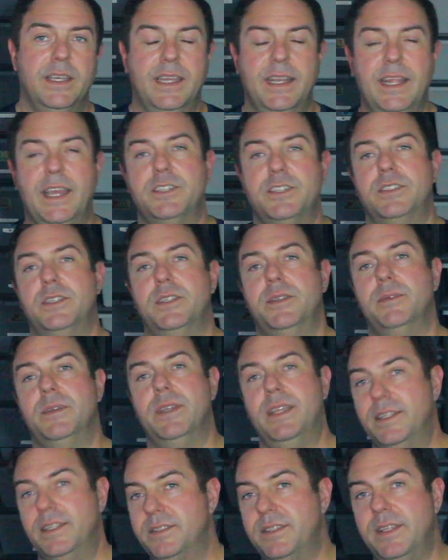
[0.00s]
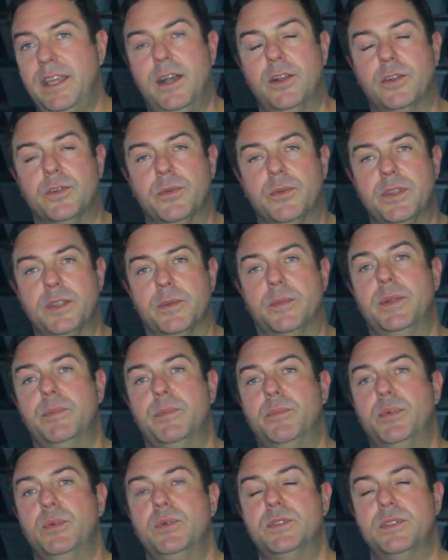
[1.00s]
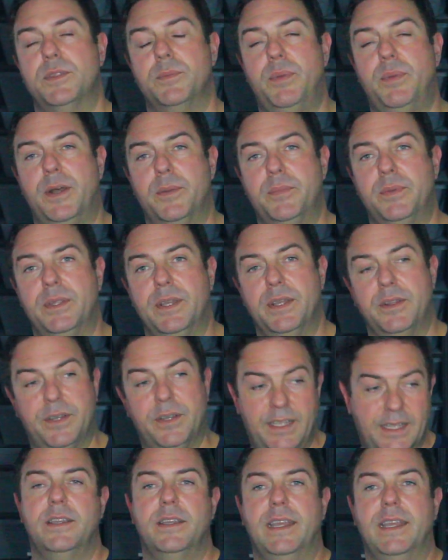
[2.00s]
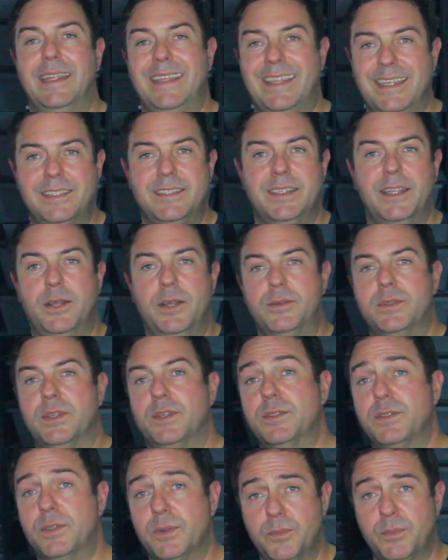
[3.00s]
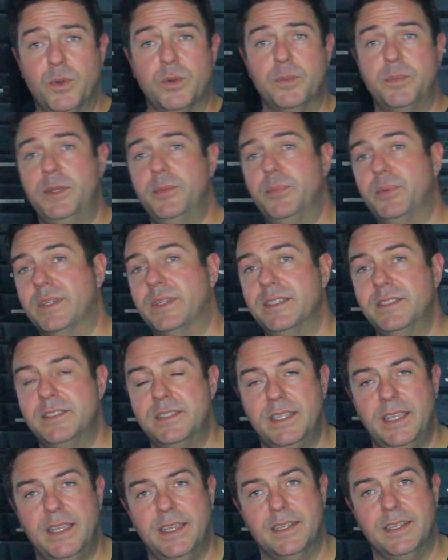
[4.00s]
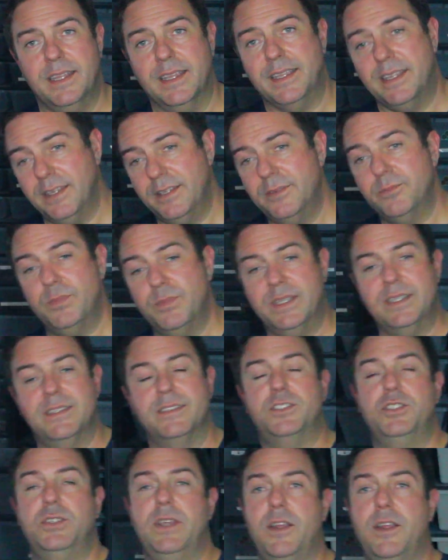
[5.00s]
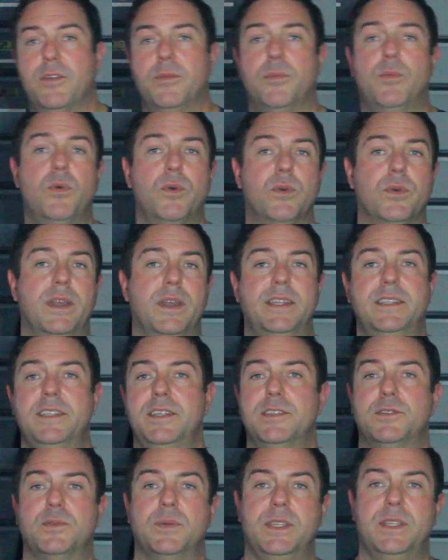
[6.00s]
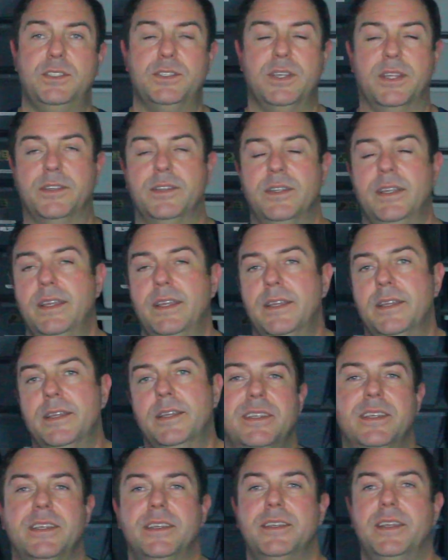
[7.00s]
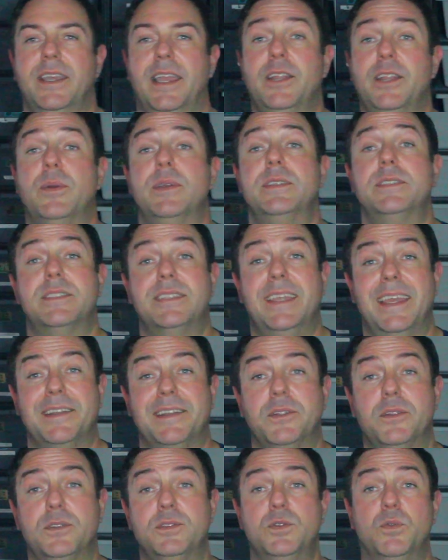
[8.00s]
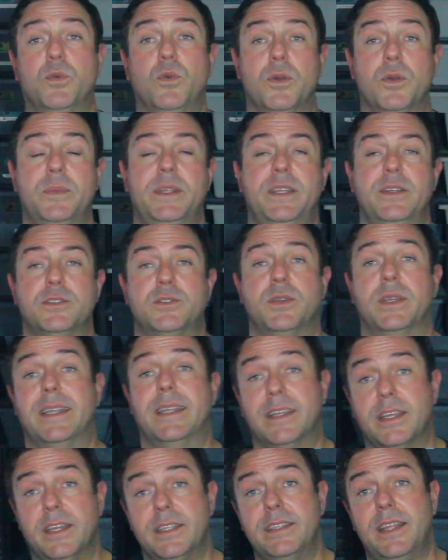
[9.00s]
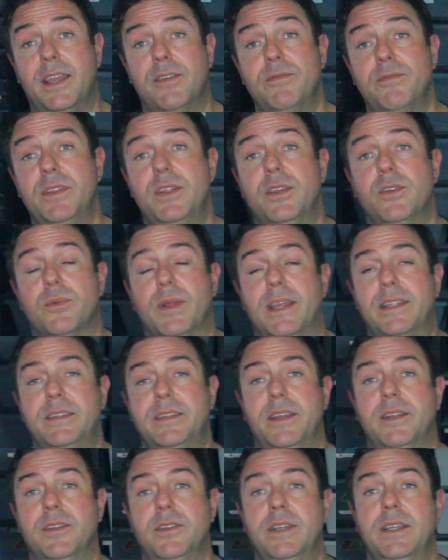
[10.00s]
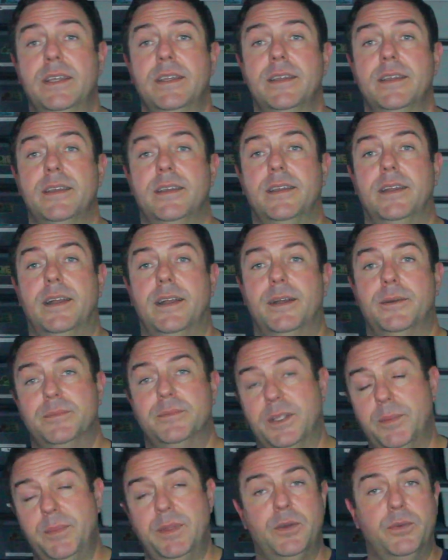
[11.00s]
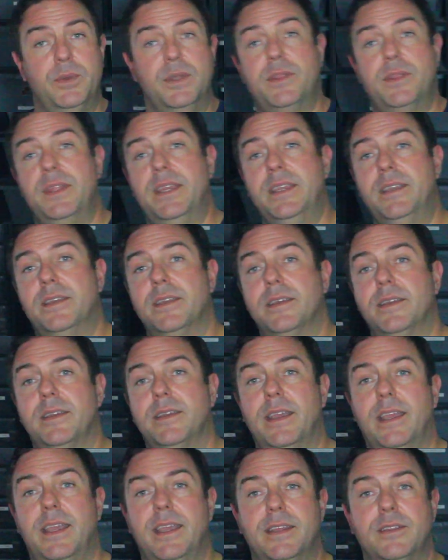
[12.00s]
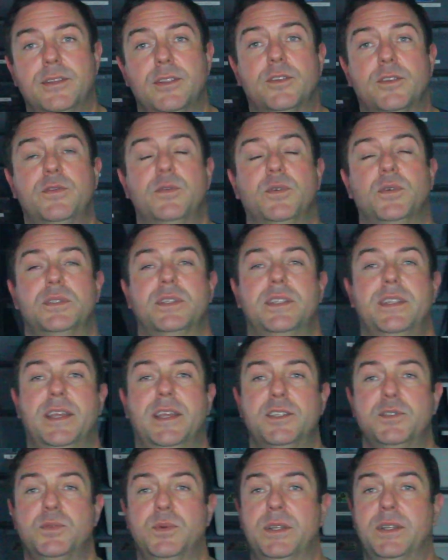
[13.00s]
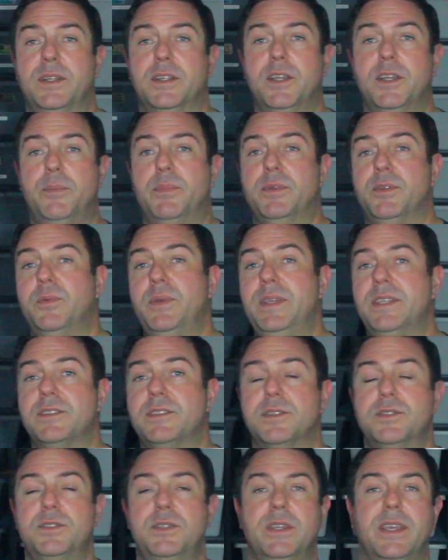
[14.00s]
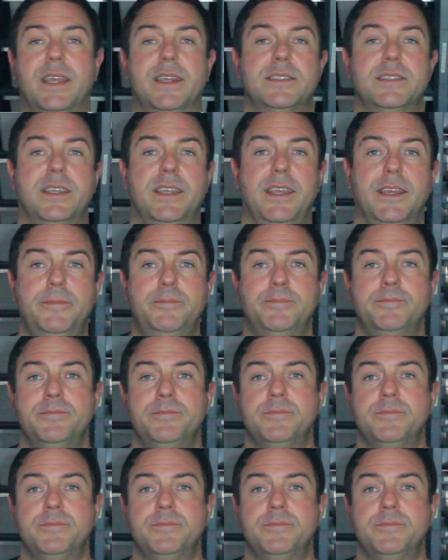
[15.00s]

it actually hits the algorithm and boosts the popularity, and it gets it out there so more people can see it, and we can share more ideas with each other. Anyways, it's getting a little too warm in here, so I'm going to cut that video right there. Let me know what you think, and look forward to the next one in a couple of weeks. I'll see you guys again.